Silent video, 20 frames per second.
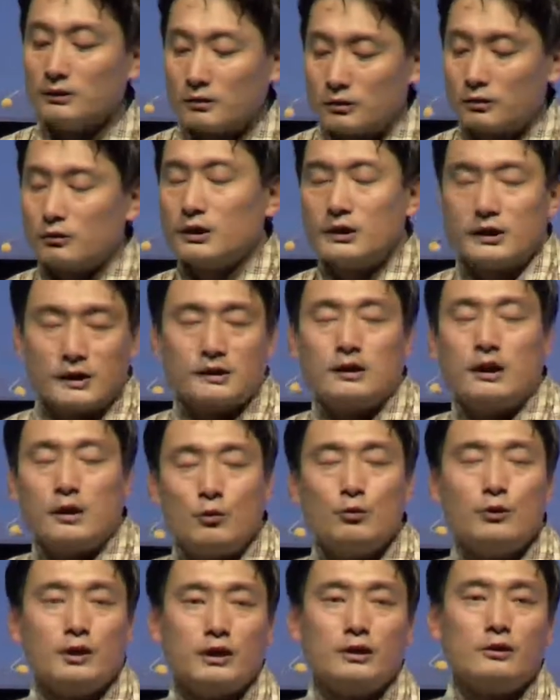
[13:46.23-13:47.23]
So this is how
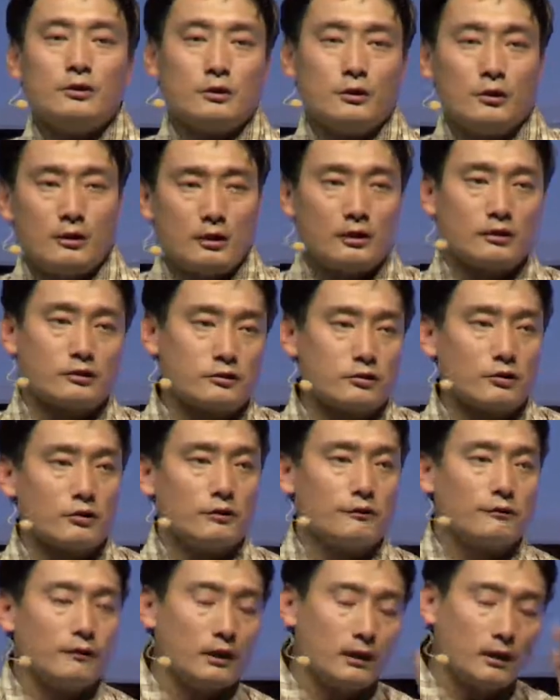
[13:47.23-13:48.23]
we, you know, sort
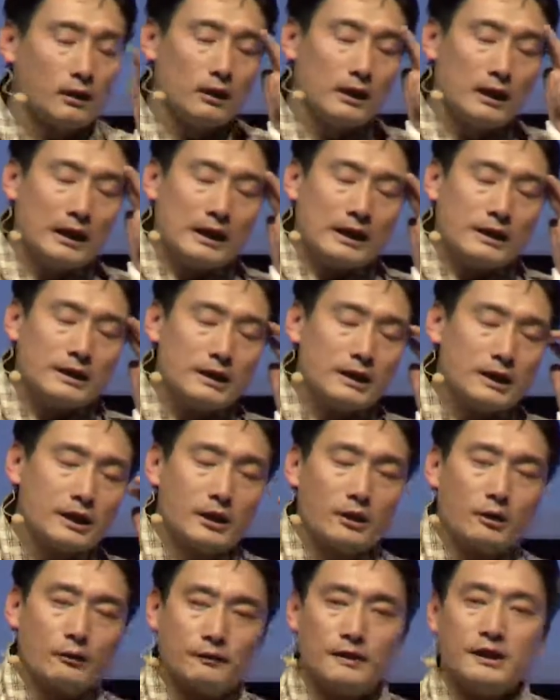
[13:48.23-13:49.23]
of take
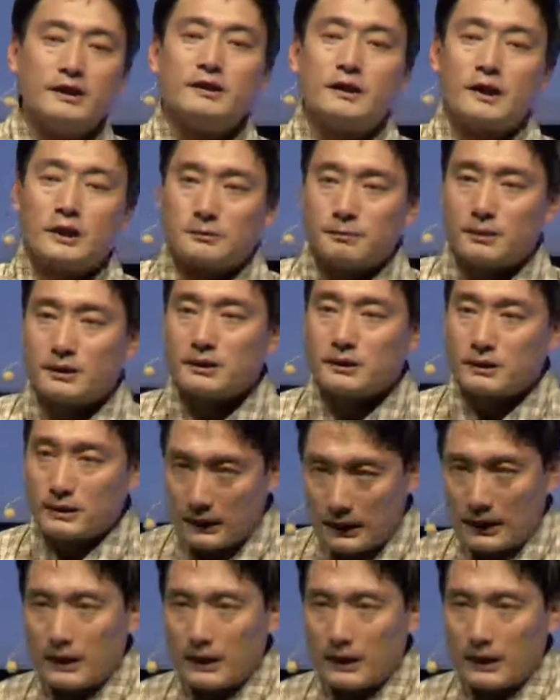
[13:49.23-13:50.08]
care of these aspects